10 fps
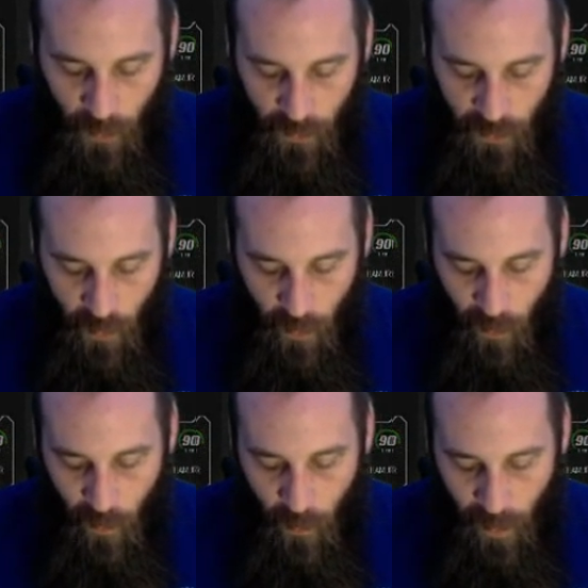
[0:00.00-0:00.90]

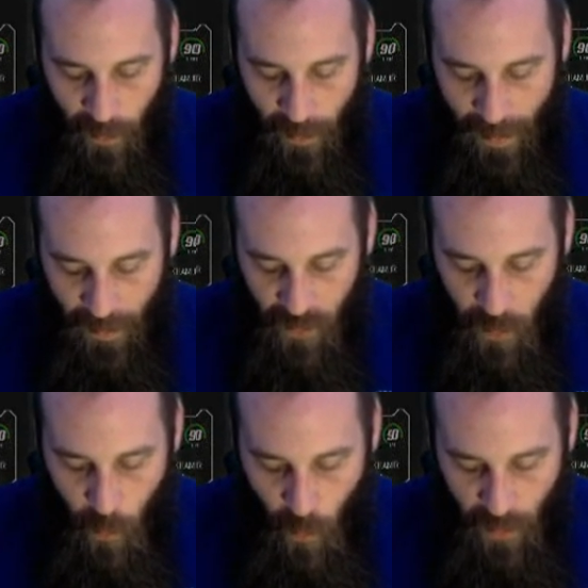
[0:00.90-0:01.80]
So at
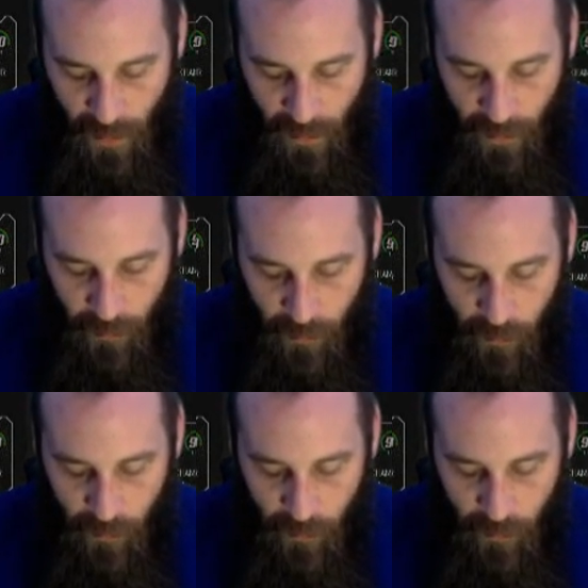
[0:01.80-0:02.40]
20,